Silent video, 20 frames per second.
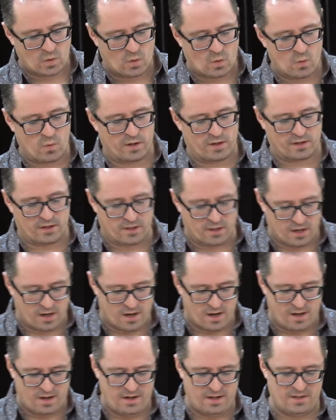What
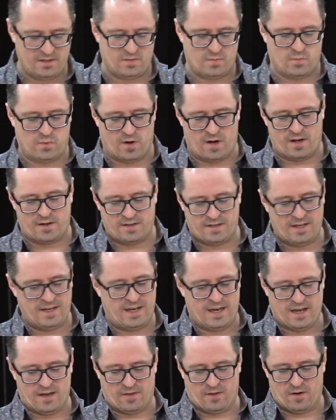God has brought
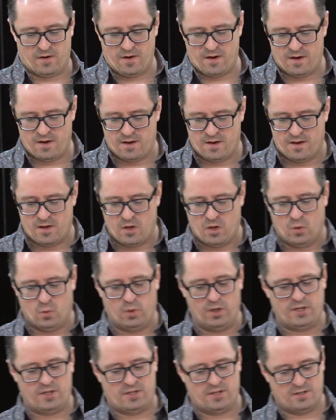together,
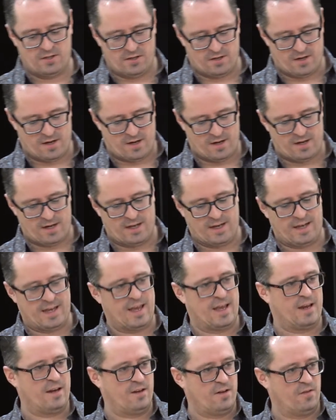we should not
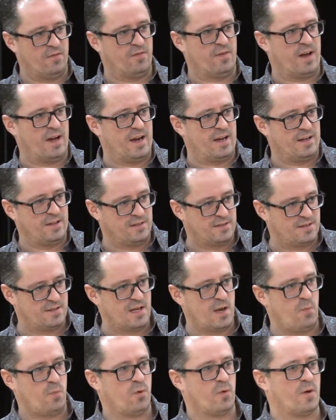again divide and
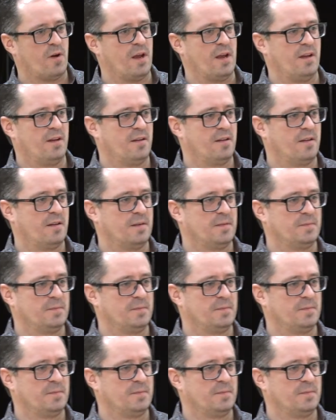separate.